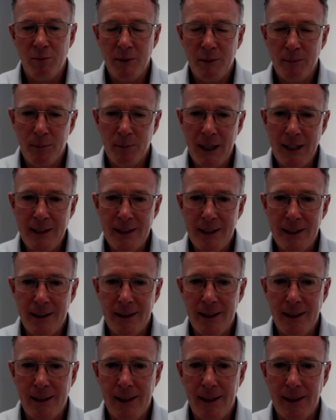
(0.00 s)
basically
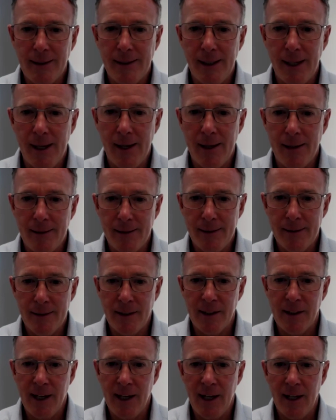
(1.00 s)
kick down the
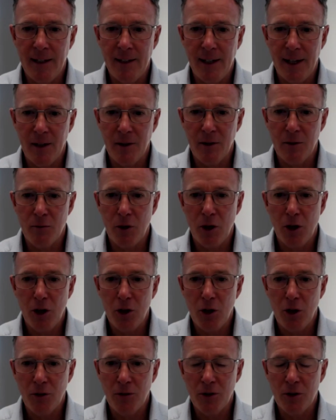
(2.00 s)
can down the road
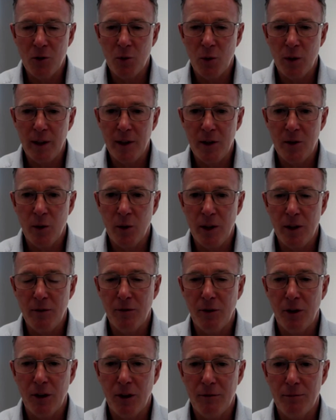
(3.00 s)
on the
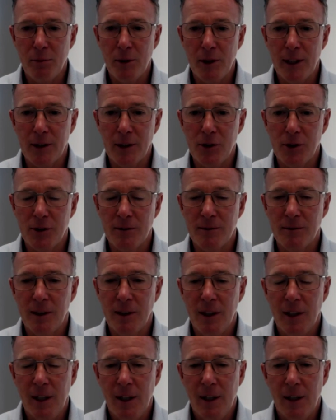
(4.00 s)
2025 production
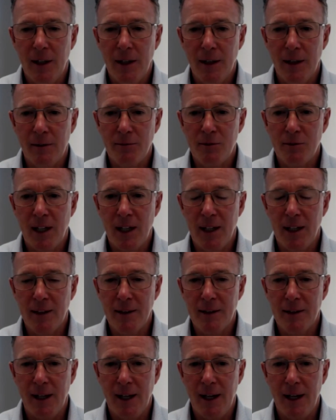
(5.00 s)

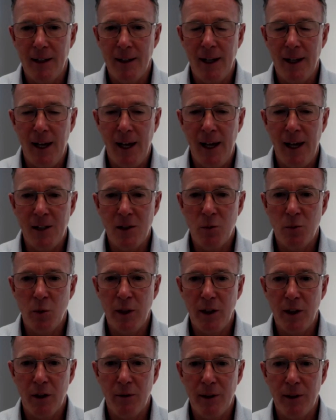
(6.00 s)
target. And as we
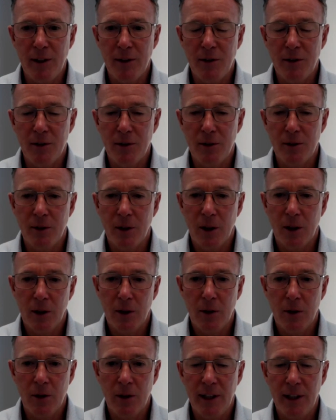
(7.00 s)
go into
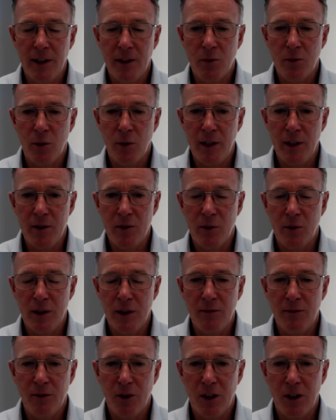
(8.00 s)
early in
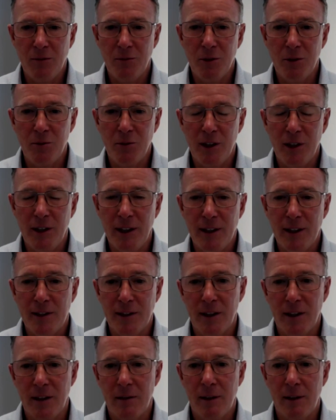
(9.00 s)
2025, we'll really
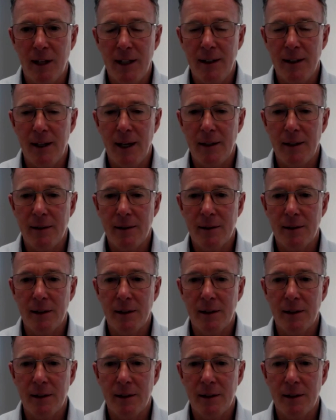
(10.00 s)
accelerate that